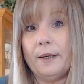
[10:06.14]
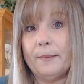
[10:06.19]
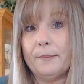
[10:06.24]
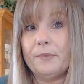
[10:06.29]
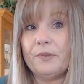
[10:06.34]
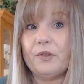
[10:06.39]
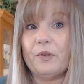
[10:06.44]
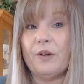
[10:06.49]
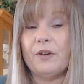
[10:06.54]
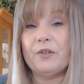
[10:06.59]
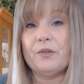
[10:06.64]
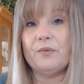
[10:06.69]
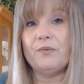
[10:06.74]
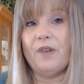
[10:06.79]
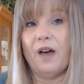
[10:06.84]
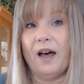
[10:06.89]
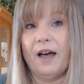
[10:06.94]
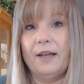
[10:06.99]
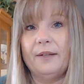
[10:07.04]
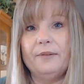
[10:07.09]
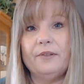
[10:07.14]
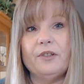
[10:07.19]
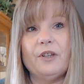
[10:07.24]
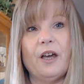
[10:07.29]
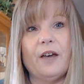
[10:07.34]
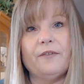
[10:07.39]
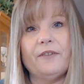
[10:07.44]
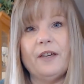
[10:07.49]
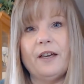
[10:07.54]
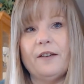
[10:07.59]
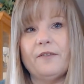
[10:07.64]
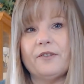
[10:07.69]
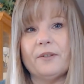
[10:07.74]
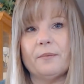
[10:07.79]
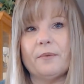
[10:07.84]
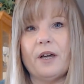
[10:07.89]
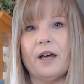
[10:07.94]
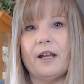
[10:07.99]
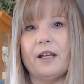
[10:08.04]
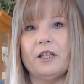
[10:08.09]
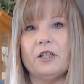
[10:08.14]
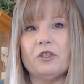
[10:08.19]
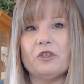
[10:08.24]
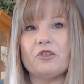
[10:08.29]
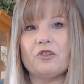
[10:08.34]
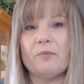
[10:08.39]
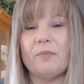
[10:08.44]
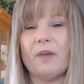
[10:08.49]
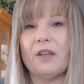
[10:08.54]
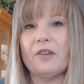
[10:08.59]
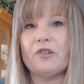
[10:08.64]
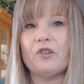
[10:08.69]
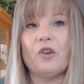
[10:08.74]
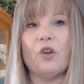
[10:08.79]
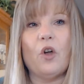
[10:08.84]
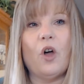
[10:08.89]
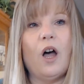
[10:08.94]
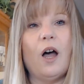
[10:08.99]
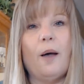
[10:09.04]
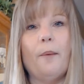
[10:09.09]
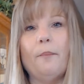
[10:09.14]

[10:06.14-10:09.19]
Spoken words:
So I do that. You have to have some kind of instrumental.